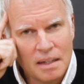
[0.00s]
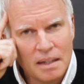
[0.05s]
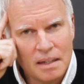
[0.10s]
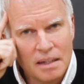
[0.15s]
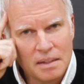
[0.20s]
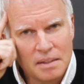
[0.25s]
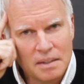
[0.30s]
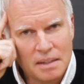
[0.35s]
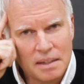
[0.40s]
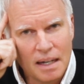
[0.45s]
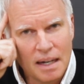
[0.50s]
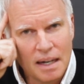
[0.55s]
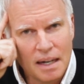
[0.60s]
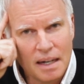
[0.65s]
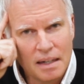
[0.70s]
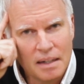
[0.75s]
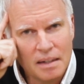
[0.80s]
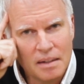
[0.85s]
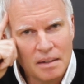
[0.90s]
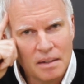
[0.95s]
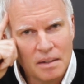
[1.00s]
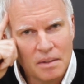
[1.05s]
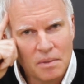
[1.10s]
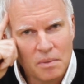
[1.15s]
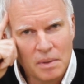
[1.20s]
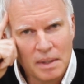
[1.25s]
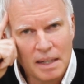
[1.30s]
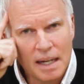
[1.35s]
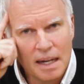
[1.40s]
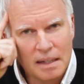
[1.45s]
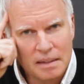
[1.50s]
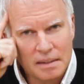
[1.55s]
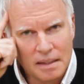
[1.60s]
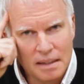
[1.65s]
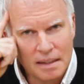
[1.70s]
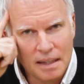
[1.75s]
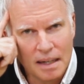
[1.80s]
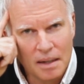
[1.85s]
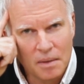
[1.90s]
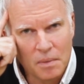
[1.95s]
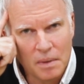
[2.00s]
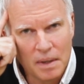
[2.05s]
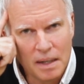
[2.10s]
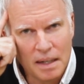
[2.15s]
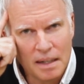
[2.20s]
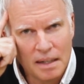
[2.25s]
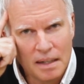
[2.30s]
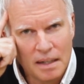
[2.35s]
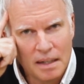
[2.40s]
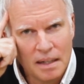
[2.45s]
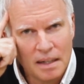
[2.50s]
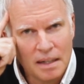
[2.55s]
is Dad reacting that way?